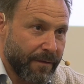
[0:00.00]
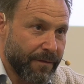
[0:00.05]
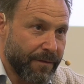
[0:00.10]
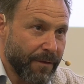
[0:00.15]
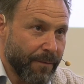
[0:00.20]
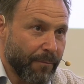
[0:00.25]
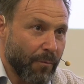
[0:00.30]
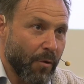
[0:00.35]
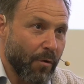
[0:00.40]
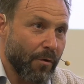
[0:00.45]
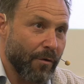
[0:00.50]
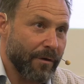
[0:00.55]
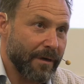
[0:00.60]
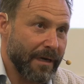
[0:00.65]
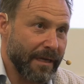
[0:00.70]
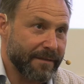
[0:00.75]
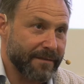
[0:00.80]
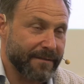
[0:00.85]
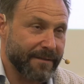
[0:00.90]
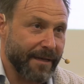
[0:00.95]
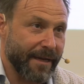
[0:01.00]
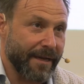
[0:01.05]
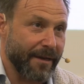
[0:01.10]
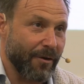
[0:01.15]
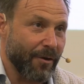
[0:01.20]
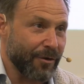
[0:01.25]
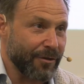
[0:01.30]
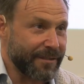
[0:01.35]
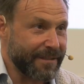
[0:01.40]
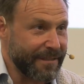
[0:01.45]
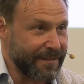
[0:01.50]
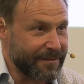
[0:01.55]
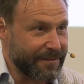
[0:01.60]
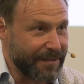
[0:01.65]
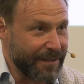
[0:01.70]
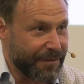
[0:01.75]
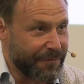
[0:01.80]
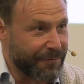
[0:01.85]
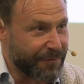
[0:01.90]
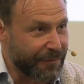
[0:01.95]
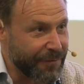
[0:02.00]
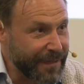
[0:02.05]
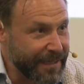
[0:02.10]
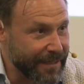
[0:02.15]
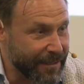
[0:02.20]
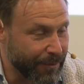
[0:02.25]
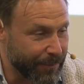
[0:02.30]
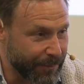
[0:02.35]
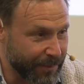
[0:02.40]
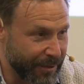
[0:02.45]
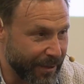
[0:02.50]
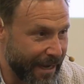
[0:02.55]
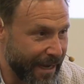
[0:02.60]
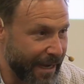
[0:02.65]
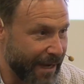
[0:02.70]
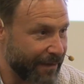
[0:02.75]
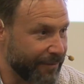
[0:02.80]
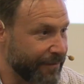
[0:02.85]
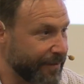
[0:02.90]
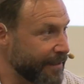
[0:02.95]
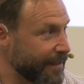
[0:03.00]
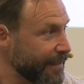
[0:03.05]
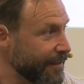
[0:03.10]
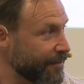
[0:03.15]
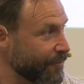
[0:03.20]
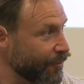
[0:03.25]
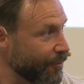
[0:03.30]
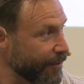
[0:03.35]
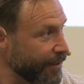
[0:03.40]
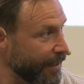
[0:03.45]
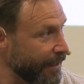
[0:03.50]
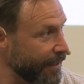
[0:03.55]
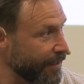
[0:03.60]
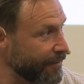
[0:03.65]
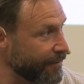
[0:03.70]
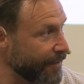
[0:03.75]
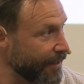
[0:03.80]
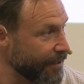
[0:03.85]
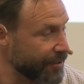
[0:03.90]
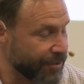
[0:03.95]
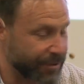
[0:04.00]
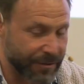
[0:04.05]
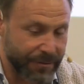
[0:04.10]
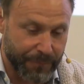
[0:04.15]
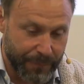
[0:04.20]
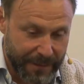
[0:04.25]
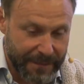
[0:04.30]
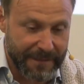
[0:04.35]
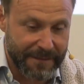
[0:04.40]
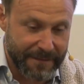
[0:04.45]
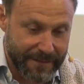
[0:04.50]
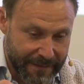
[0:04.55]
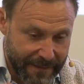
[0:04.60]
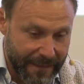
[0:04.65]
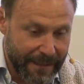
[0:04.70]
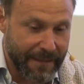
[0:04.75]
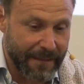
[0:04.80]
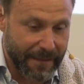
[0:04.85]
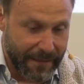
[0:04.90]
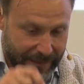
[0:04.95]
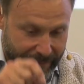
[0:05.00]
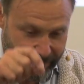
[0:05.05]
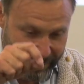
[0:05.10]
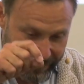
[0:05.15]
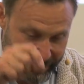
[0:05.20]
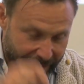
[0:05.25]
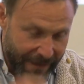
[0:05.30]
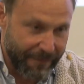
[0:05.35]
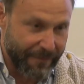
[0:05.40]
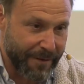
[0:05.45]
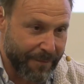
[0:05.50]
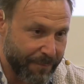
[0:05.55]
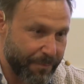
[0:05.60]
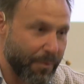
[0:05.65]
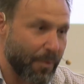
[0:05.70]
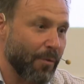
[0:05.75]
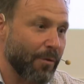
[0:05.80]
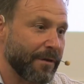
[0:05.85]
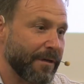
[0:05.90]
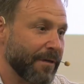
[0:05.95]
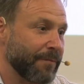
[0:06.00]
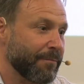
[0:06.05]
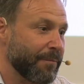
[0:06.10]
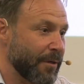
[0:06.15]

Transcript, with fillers: the more, let's say, artistic freedom you have in these organizations, which is still very important